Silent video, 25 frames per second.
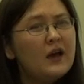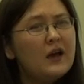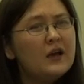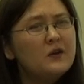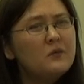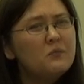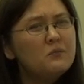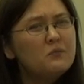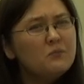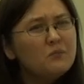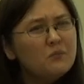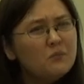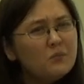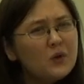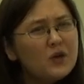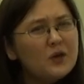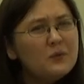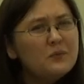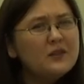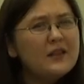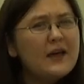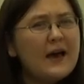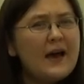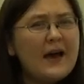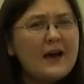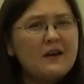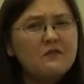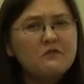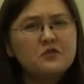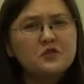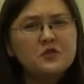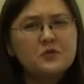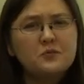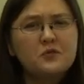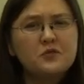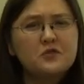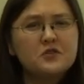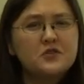and maybe the
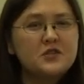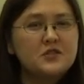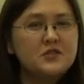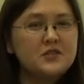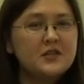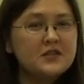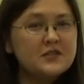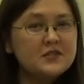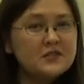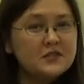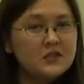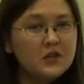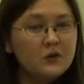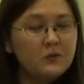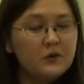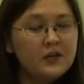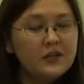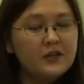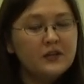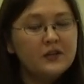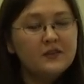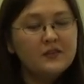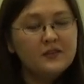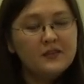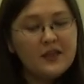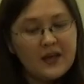average person doesn't know it,